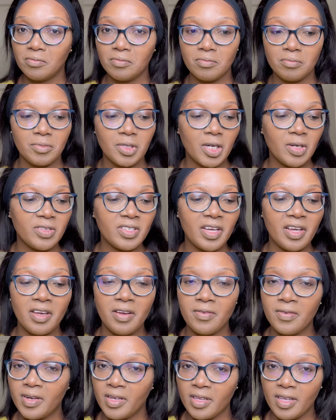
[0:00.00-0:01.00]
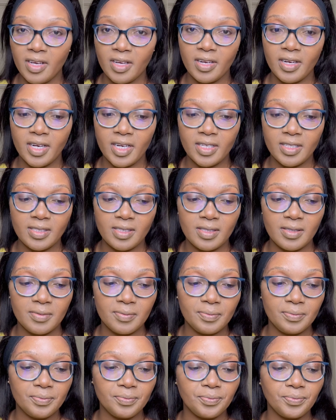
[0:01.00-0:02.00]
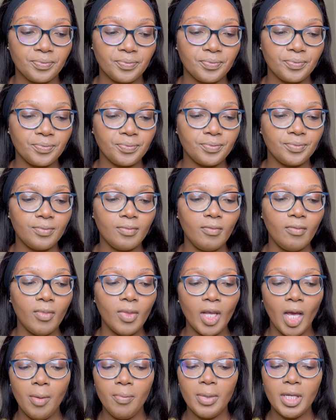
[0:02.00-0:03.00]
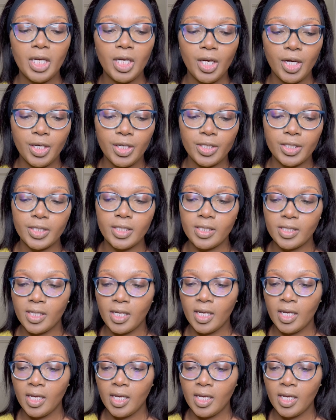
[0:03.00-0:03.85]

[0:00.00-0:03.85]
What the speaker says: brows are everything, guys. Because